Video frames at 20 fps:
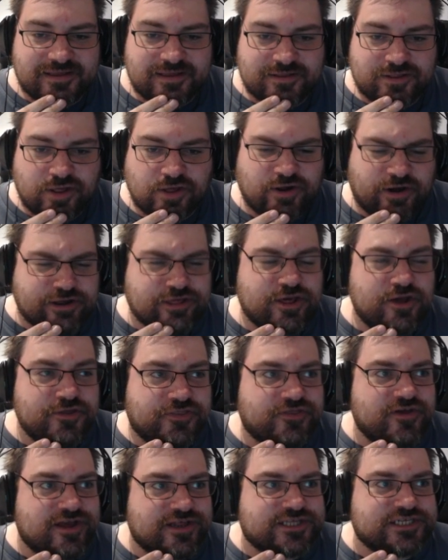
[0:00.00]
Sorry,
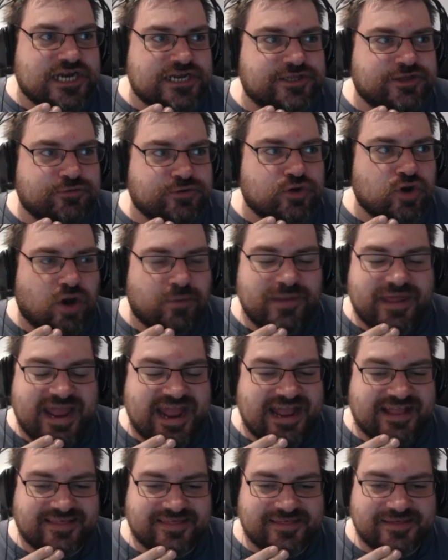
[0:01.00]
2/3 chance you would normally
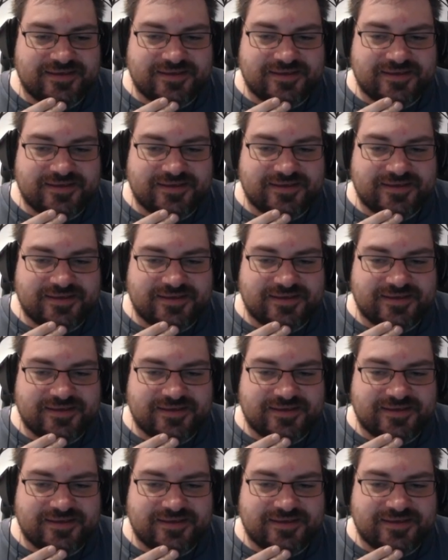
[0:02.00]
hit.